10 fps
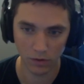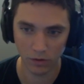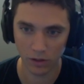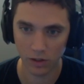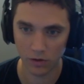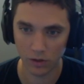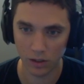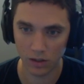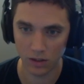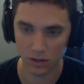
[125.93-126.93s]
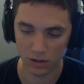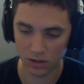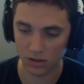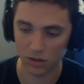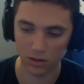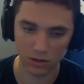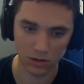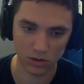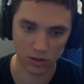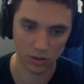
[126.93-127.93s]
really don't need this
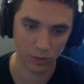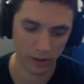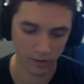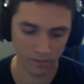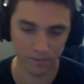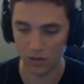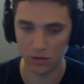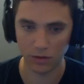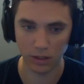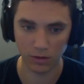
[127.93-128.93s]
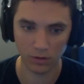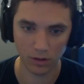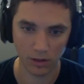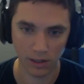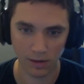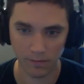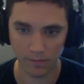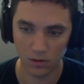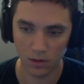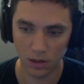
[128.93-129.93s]
destruct button, so we can get rid of that.
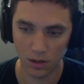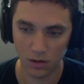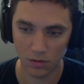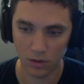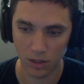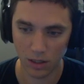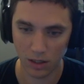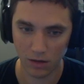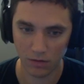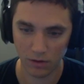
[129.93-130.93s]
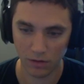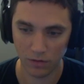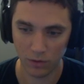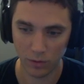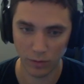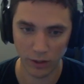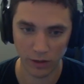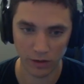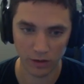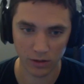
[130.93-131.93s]
And we have a few more
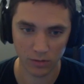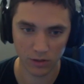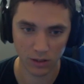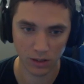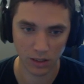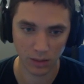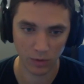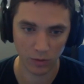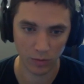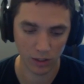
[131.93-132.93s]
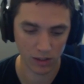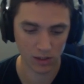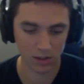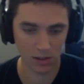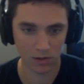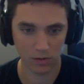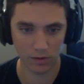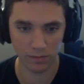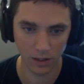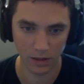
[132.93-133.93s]
monitors, so I'm just going to copy and paste this
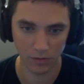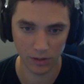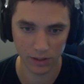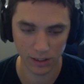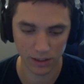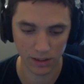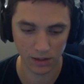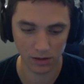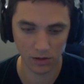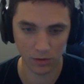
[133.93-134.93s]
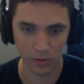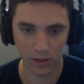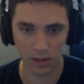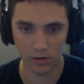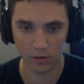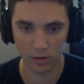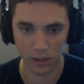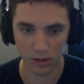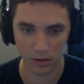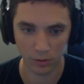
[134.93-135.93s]
one and resize it a little bit and rotate
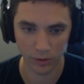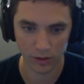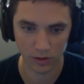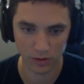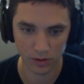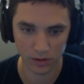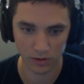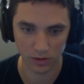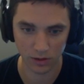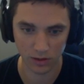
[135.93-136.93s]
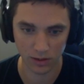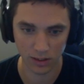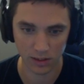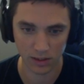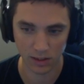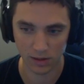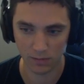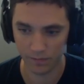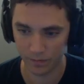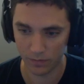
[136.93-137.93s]
a little bit so it doesn't look the exact same.
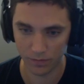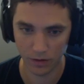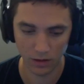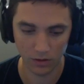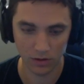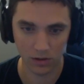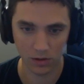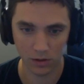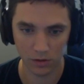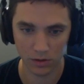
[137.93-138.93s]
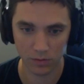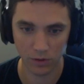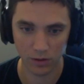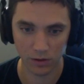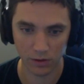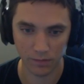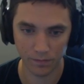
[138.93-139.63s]
It looks a little smaller.